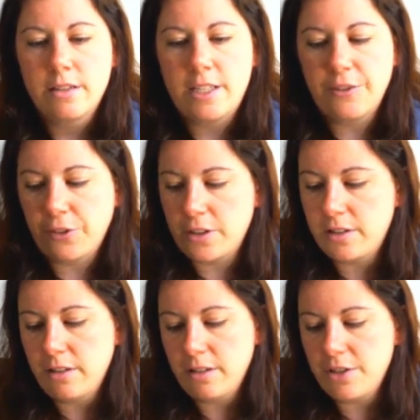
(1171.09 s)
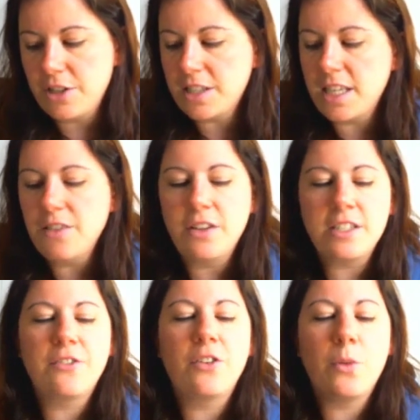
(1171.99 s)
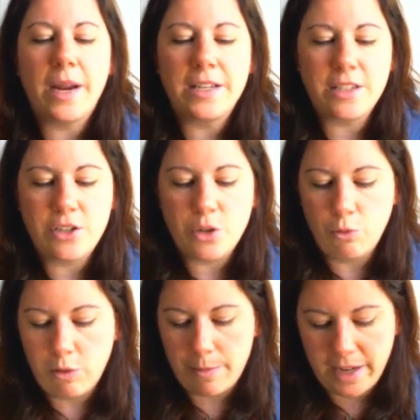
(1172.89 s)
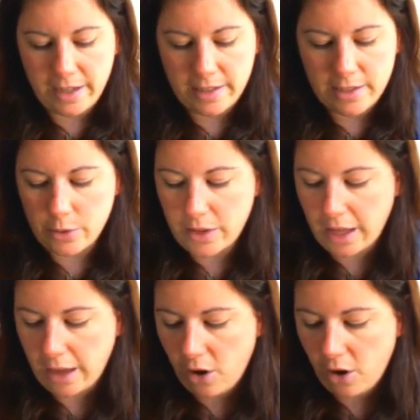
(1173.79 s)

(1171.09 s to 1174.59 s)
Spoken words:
different, just even different ways to do ribbing so that